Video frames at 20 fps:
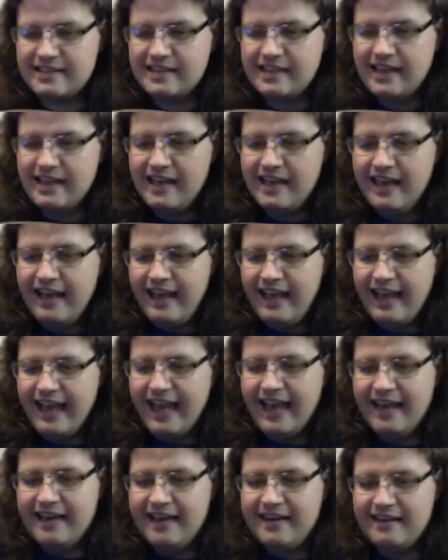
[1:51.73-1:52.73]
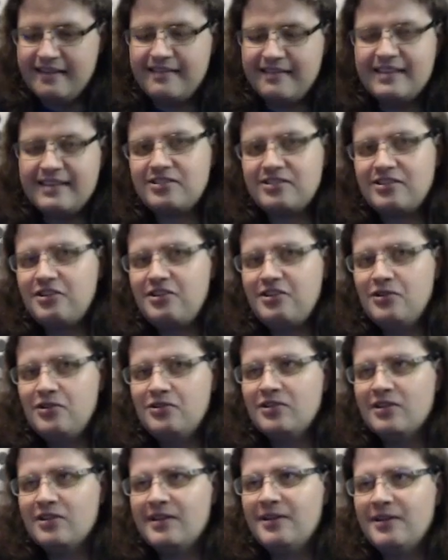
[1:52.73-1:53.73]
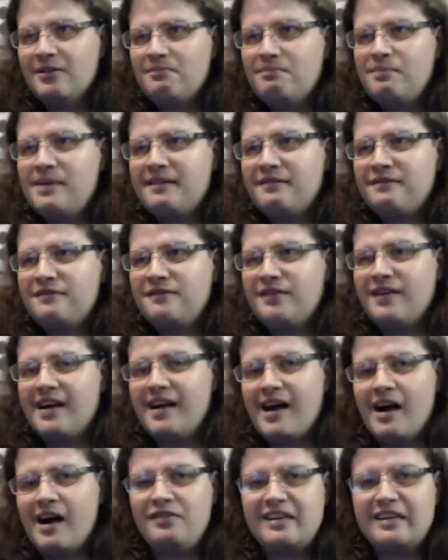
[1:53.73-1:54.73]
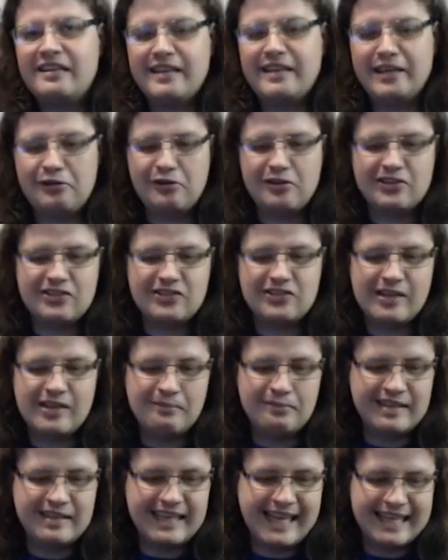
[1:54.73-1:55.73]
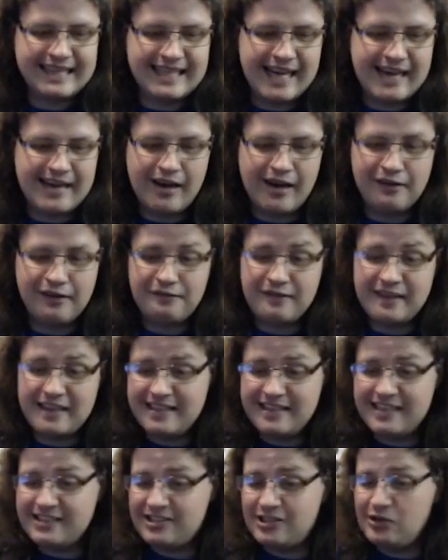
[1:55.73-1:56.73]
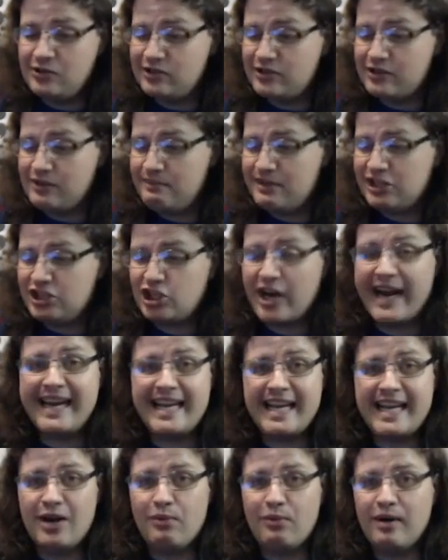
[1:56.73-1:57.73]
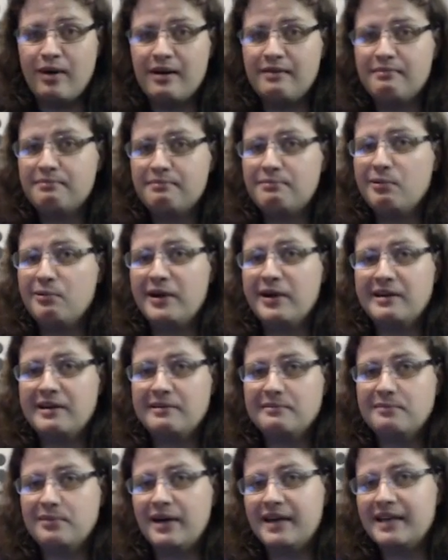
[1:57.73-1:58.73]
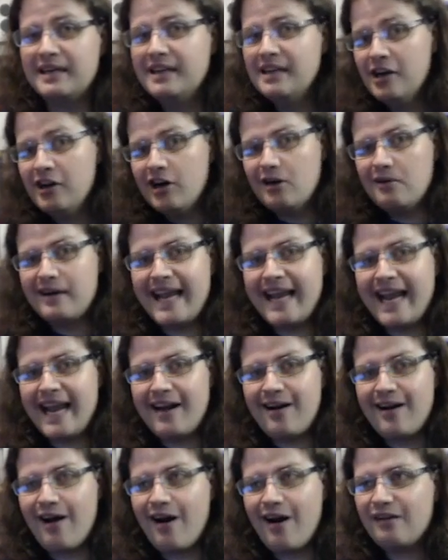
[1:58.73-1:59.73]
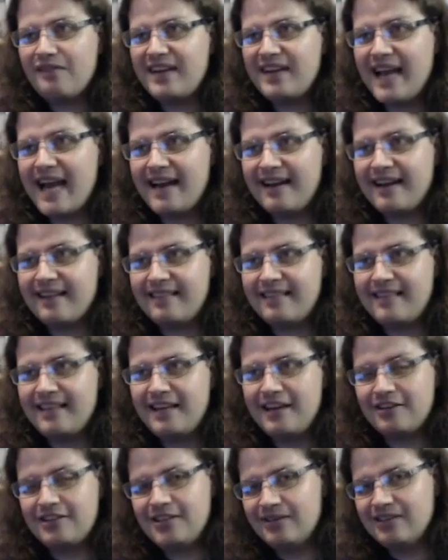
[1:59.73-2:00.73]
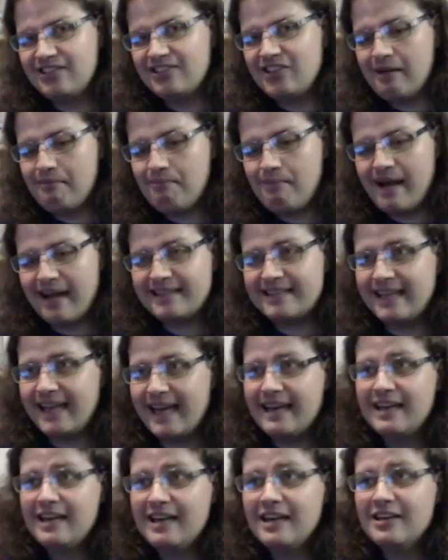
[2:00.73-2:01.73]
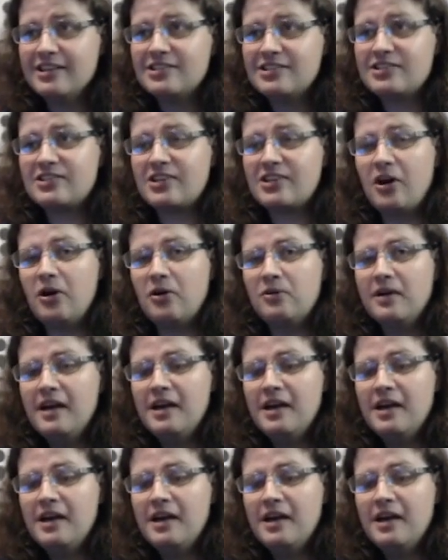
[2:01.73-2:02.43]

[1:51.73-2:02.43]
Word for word: and this could use a little bit of uh, oven cleaner or something to get that off. It, this used to be shiny at one point, but Hurricane Harvey had a thing or two to say about that. So, you